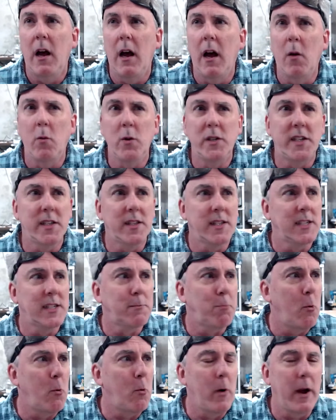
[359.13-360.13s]
which at this
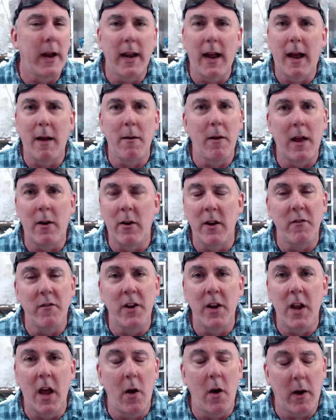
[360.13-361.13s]
point, I don't even
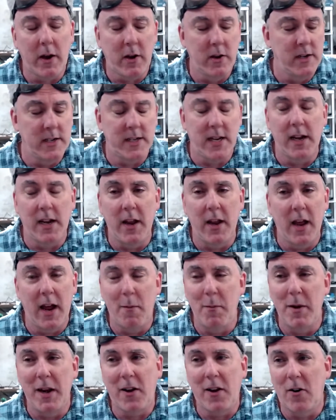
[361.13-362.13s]
know. I couldn't tell you how
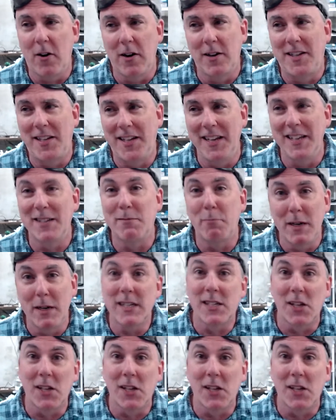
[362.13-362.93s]
many cards it is, but it's a